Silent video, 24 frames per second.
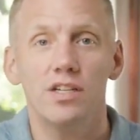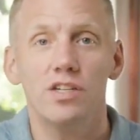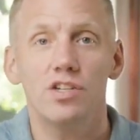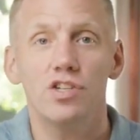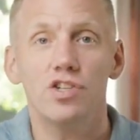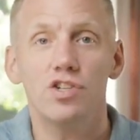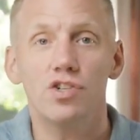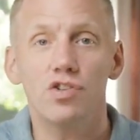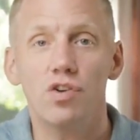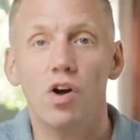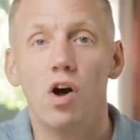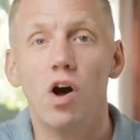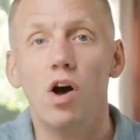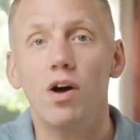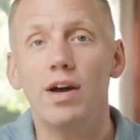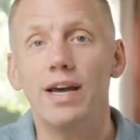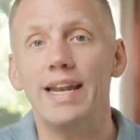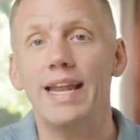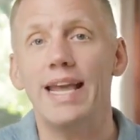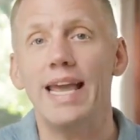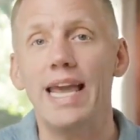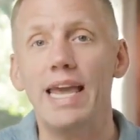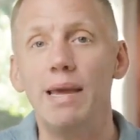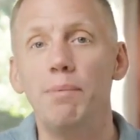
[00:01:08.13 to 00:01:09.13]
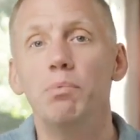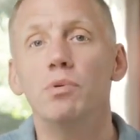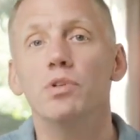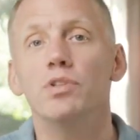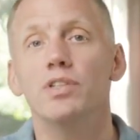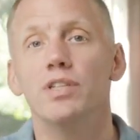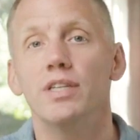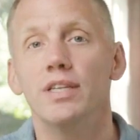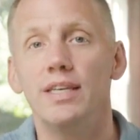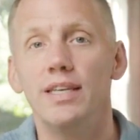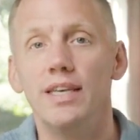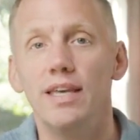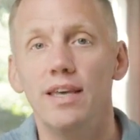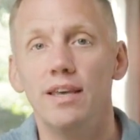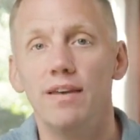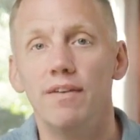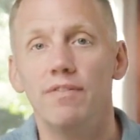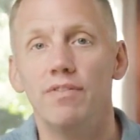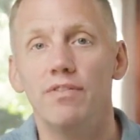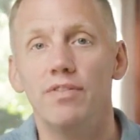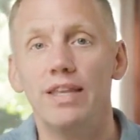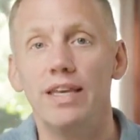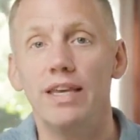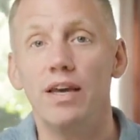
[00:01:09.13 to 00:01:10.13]
strong and able to
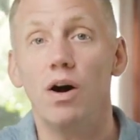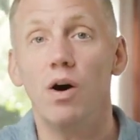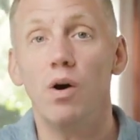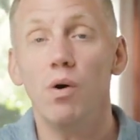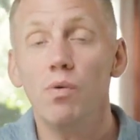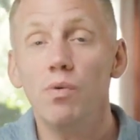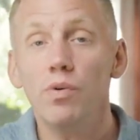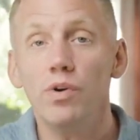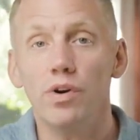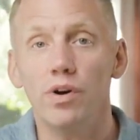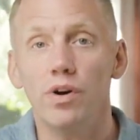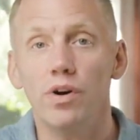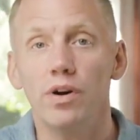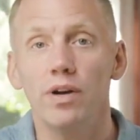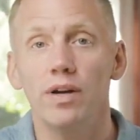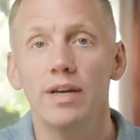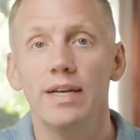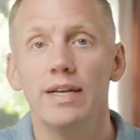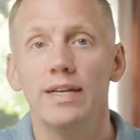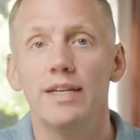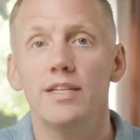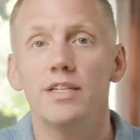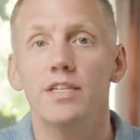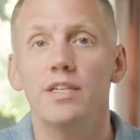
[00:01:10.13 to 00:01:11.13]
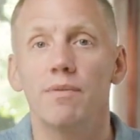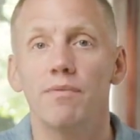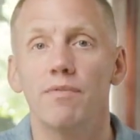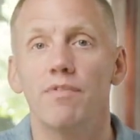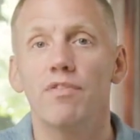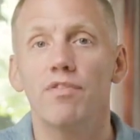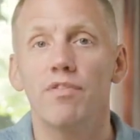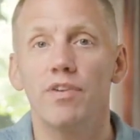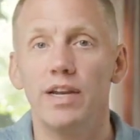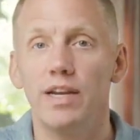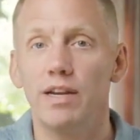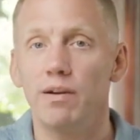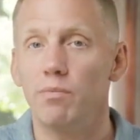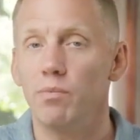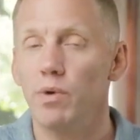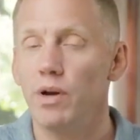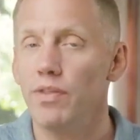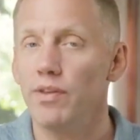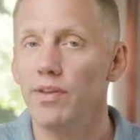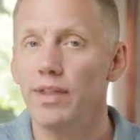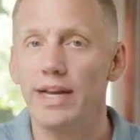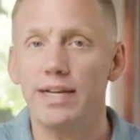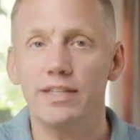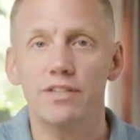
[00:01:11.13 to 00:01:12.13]
give the owner some freedom,
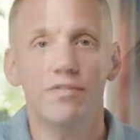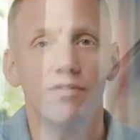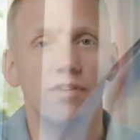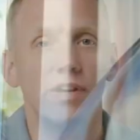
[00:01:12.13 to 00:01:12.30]
whether that's